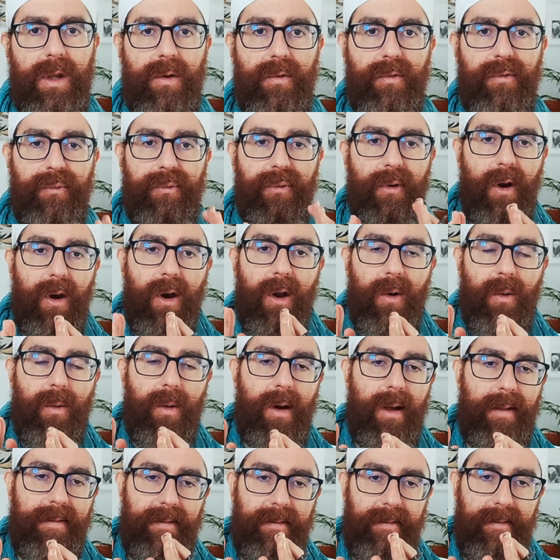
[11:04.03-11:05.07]

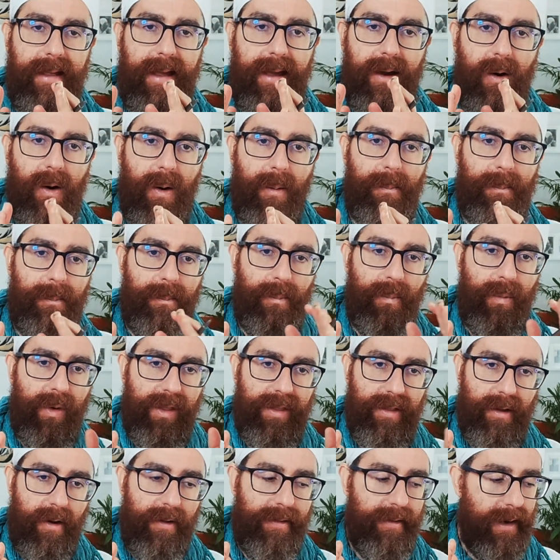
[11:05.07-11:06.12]
follow the Om
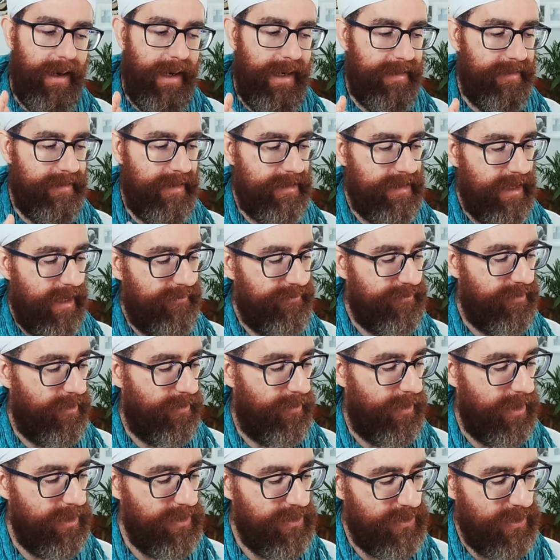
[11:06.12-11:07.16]
with other letters
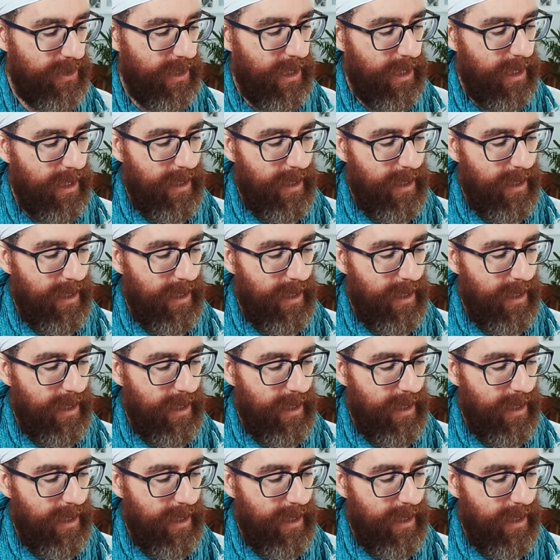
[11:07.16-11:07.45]
afterwards,